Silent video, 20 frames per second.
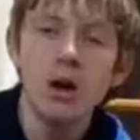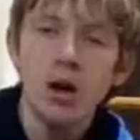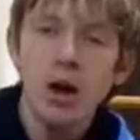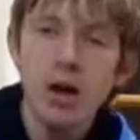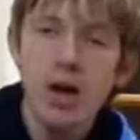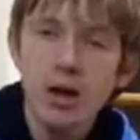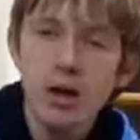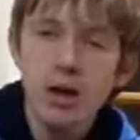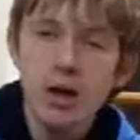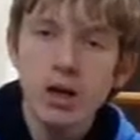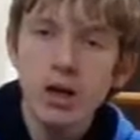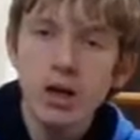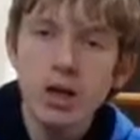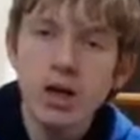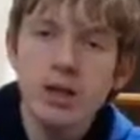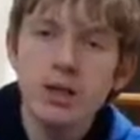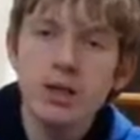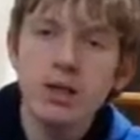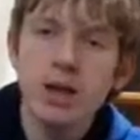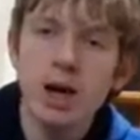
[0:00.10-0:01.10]
Hi
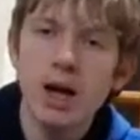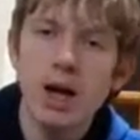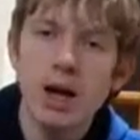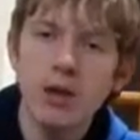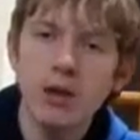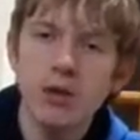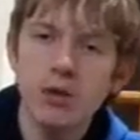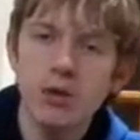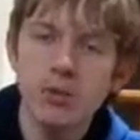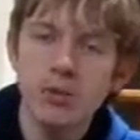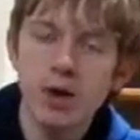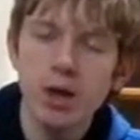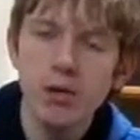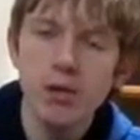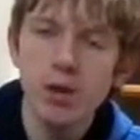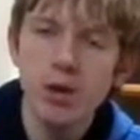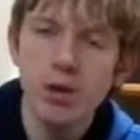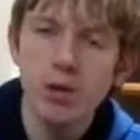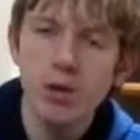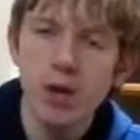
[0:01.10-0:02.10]
guys, as you may
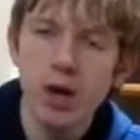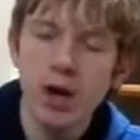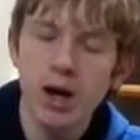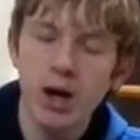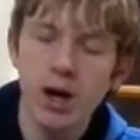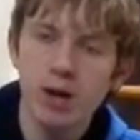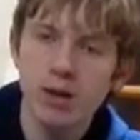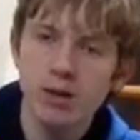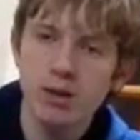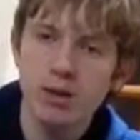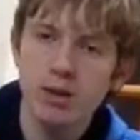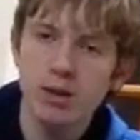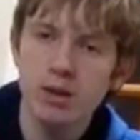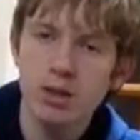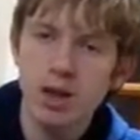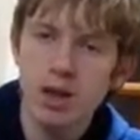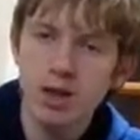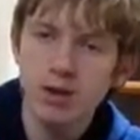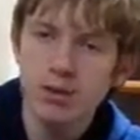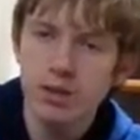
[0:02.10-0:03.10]
be aware,
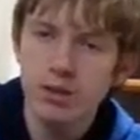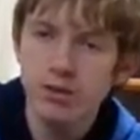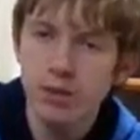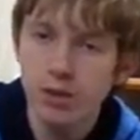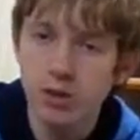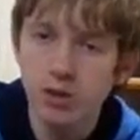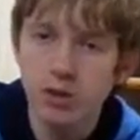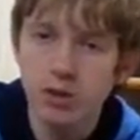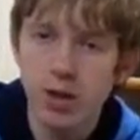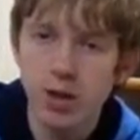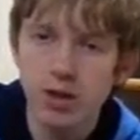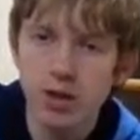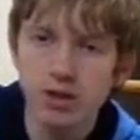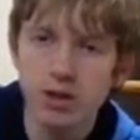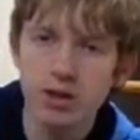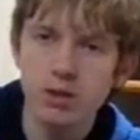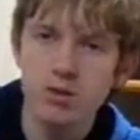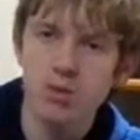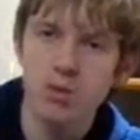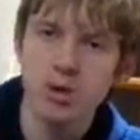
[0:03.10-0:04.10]
Star Wars The Force
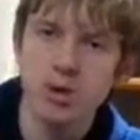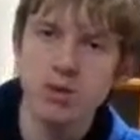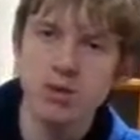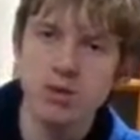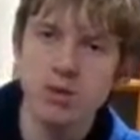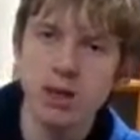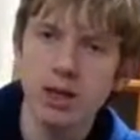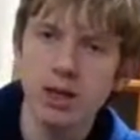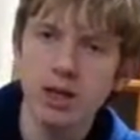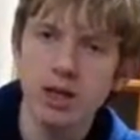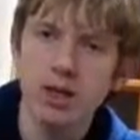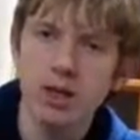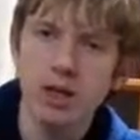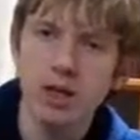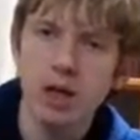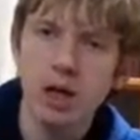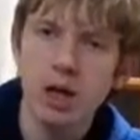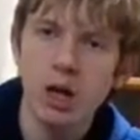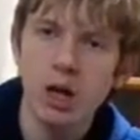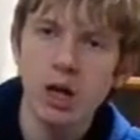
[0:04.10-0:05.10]
Awakens was released
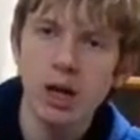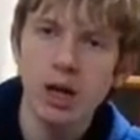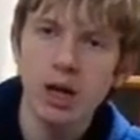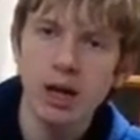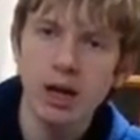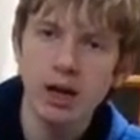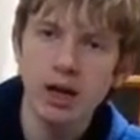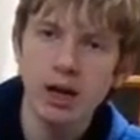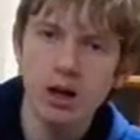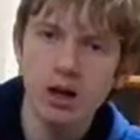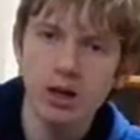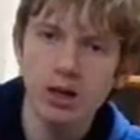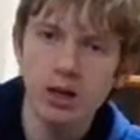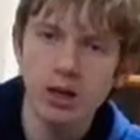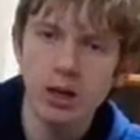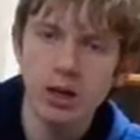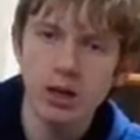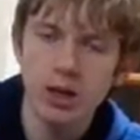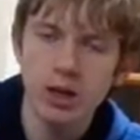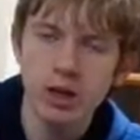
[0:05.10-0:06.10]
late last
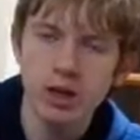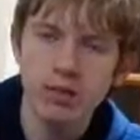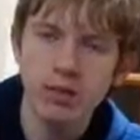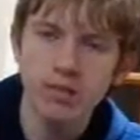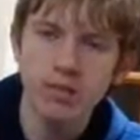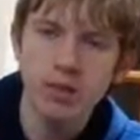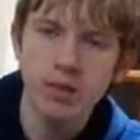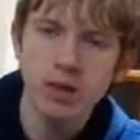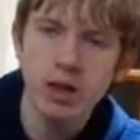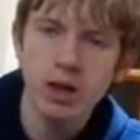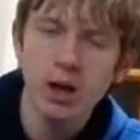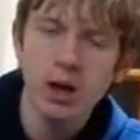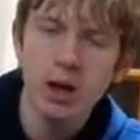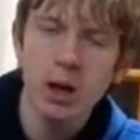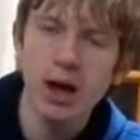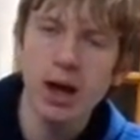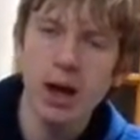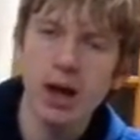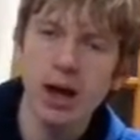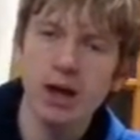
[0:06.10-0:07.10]
year,
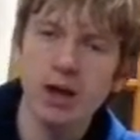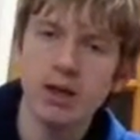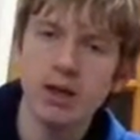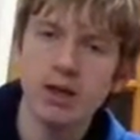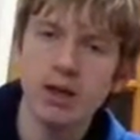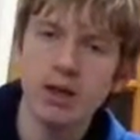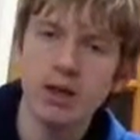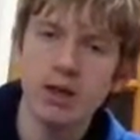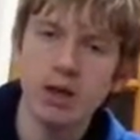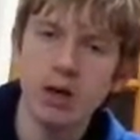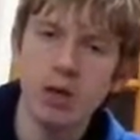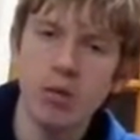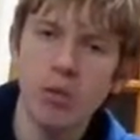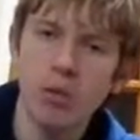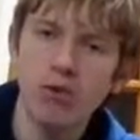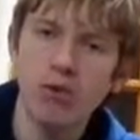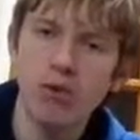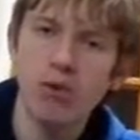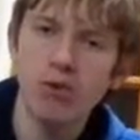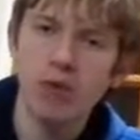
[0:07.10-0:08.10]
and
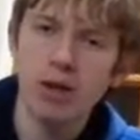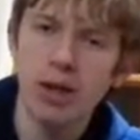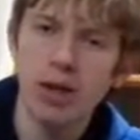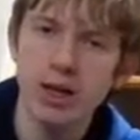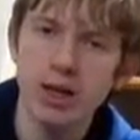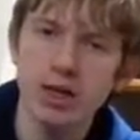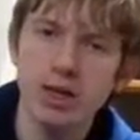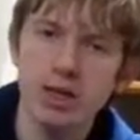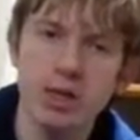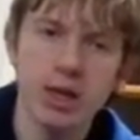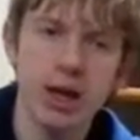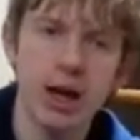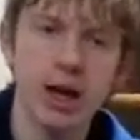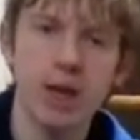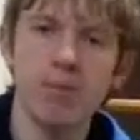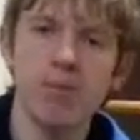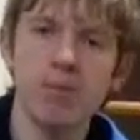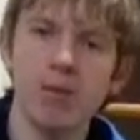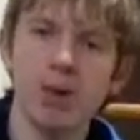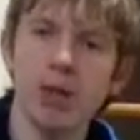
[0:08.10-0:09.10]
with the release
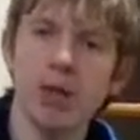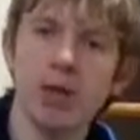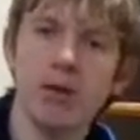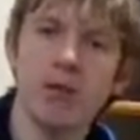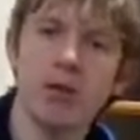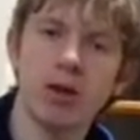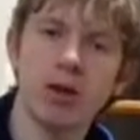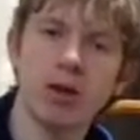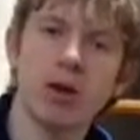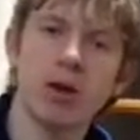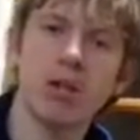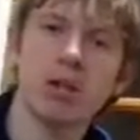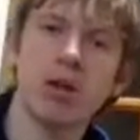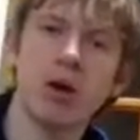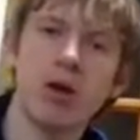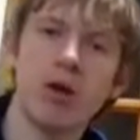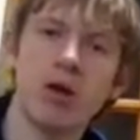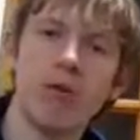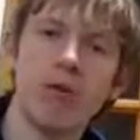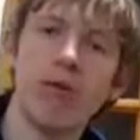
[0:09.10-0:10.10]
came the release
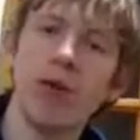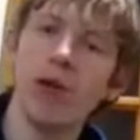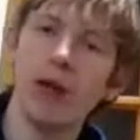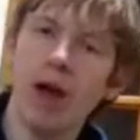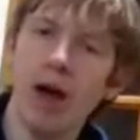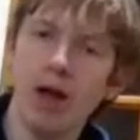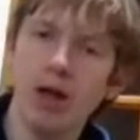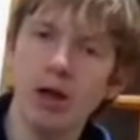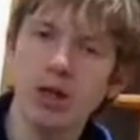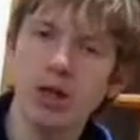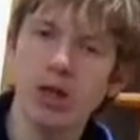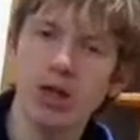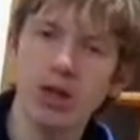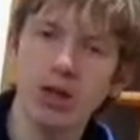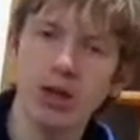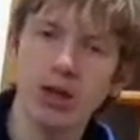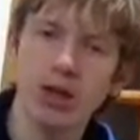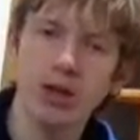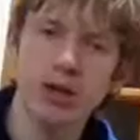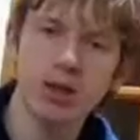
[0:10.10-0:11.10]
of the action
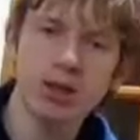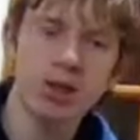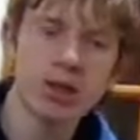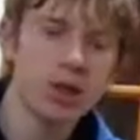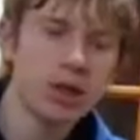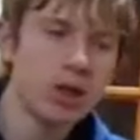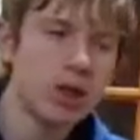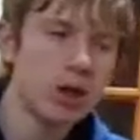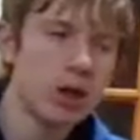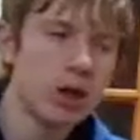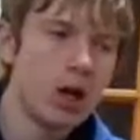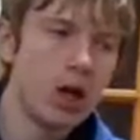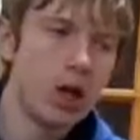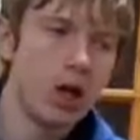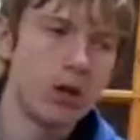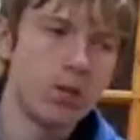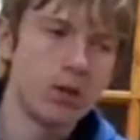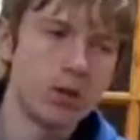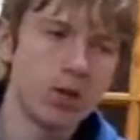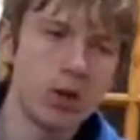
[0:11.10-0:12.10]
figures
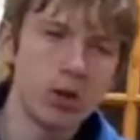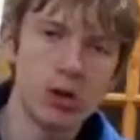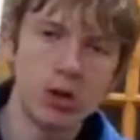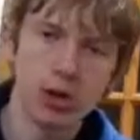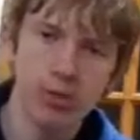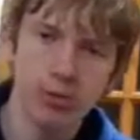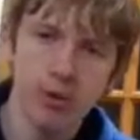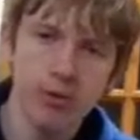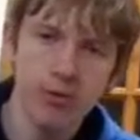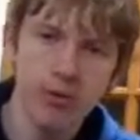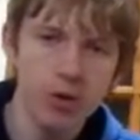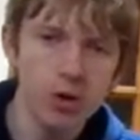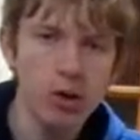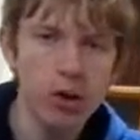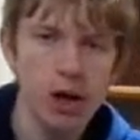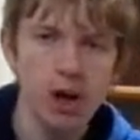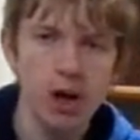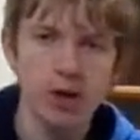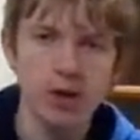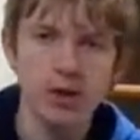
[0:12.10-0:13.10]
shortly
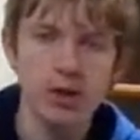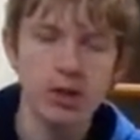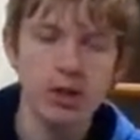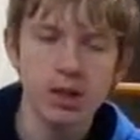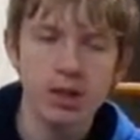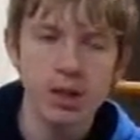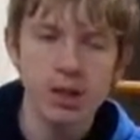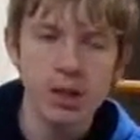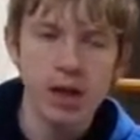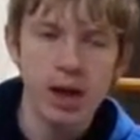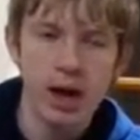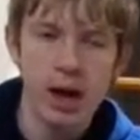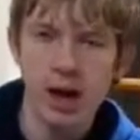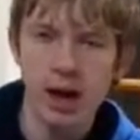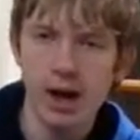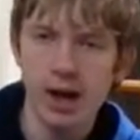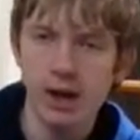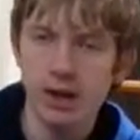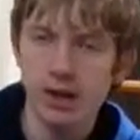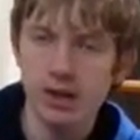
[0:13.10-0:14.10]
beforehand,
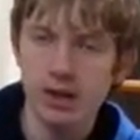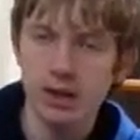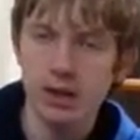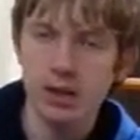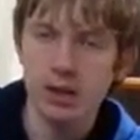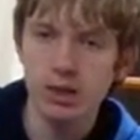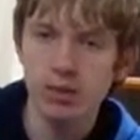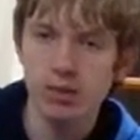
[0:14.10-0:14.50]
and